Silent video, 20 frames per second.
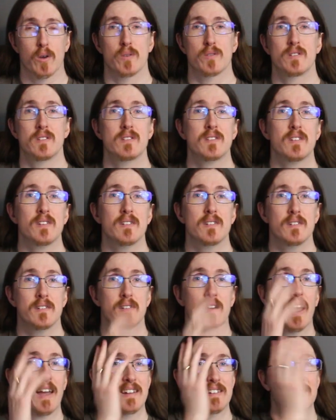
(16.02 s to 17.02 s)
So since
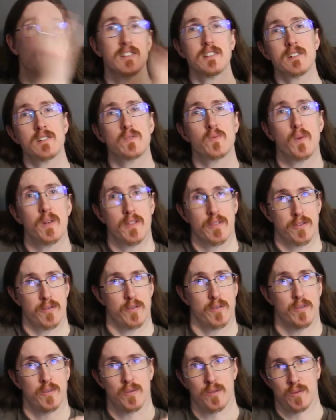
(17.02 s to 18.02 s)
I just went
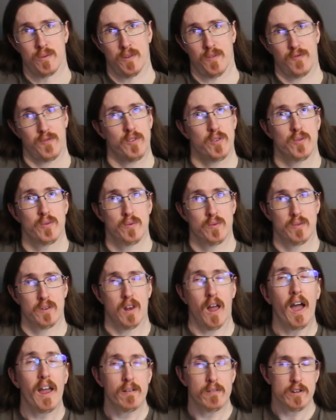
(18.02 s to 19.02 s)
through a few
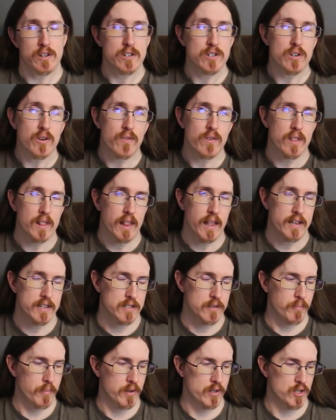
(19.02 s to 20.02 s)
Irish over the
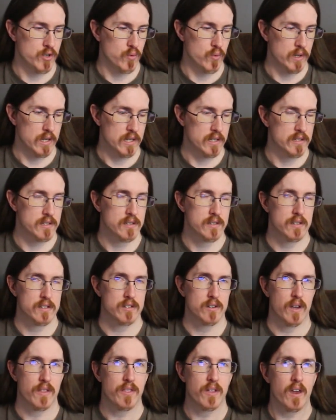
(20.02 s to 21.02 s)
last bunch of weeks,
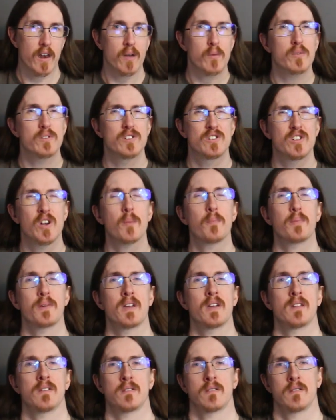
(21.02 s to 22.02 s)
so I thought I would jump
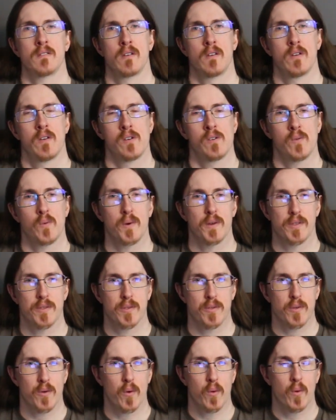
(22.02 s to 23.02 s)
in
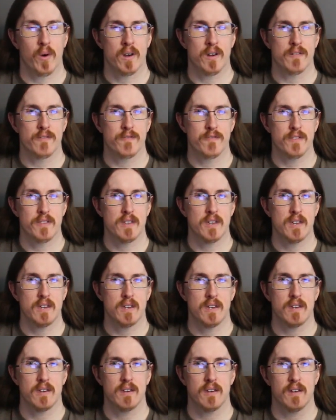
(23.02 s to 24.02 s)
with one of
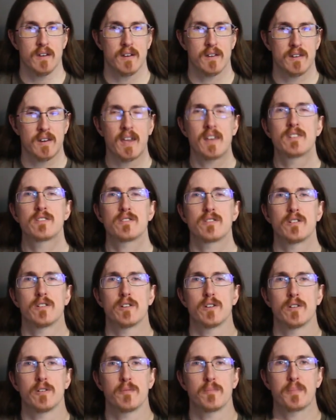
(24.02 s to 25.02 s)
the
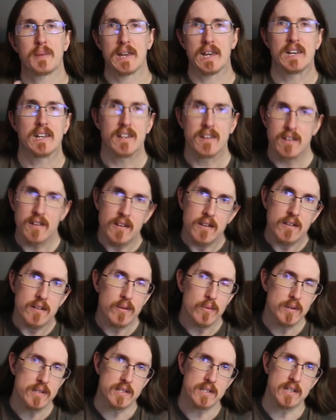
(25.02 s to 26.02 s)
nicer peated
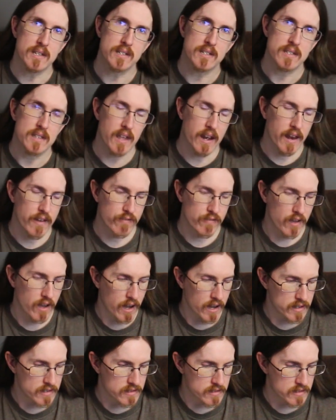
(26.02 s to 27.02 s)
whiskeys that I've
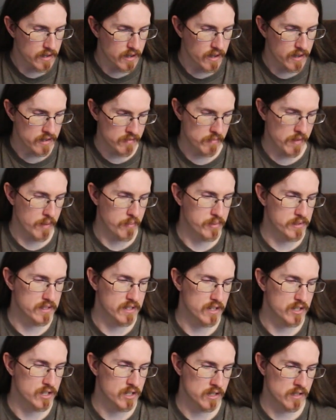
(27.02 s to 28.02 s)
got in my
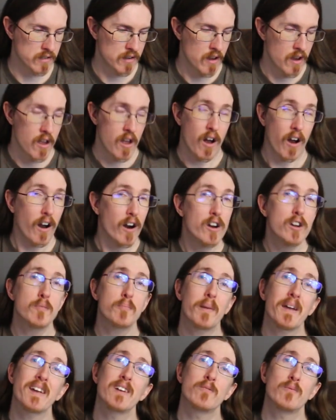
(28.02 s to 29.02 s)
possession,
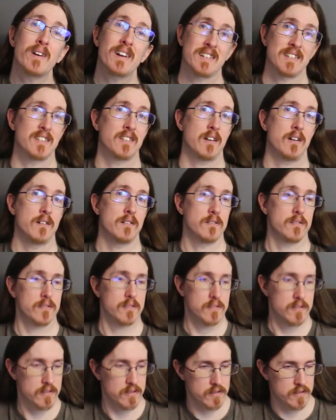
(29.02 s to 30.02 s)
Ardbeg
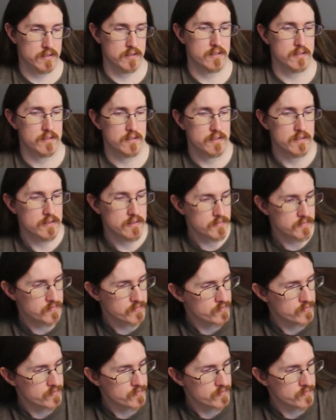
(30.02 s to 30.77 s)
Renaissance.